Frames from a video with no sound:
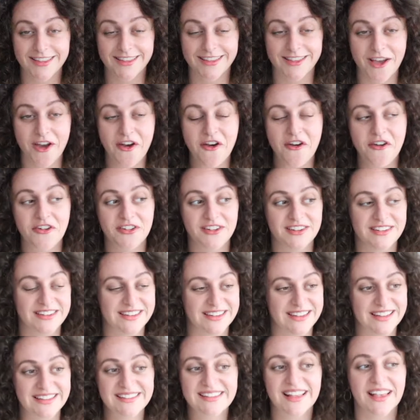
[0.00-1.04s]
So
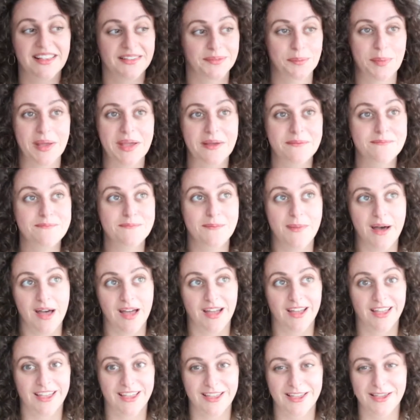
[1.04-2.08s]
this has been
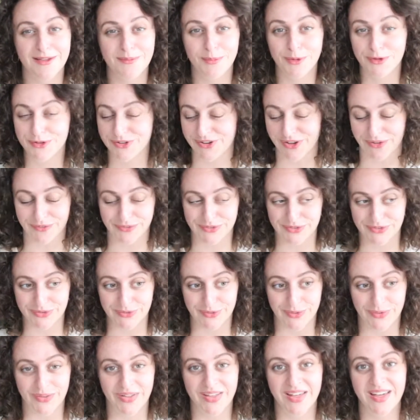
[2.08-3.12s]
my bookshelf
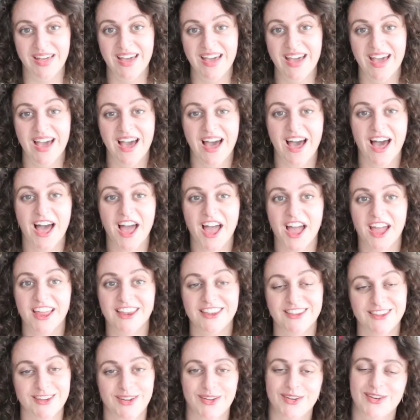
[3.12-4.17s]
tour. I
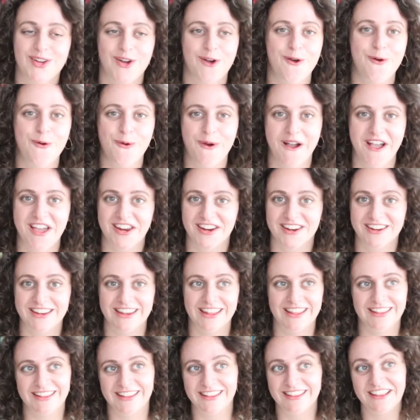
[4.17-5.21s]
don't know whether
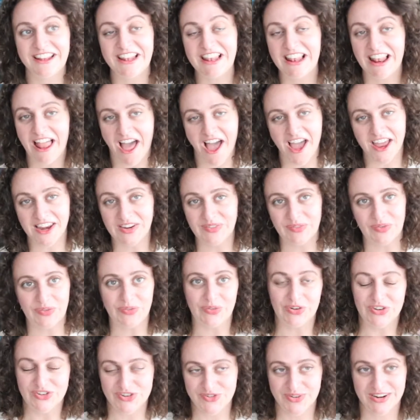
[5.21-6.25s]
this is in line with
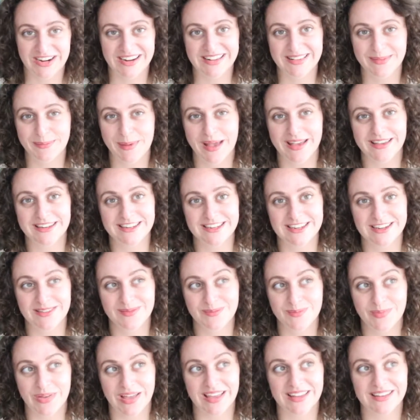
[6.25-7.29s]
what you were
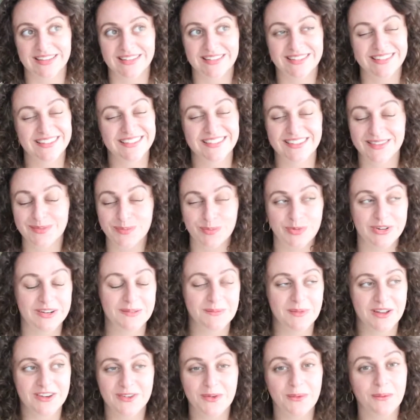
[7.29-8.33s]
expecting, but this is pretty
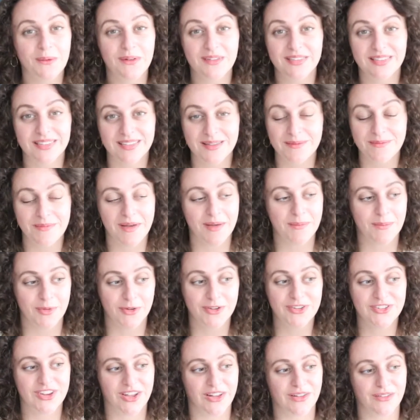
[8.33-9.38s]
much what's in my
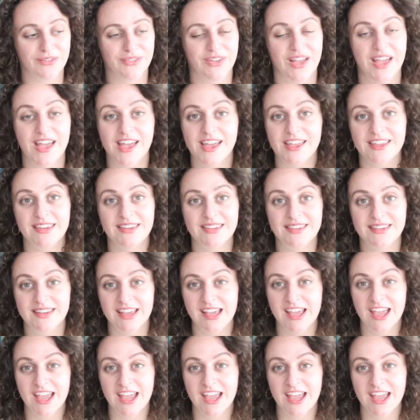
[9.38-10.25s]
bookshelf, and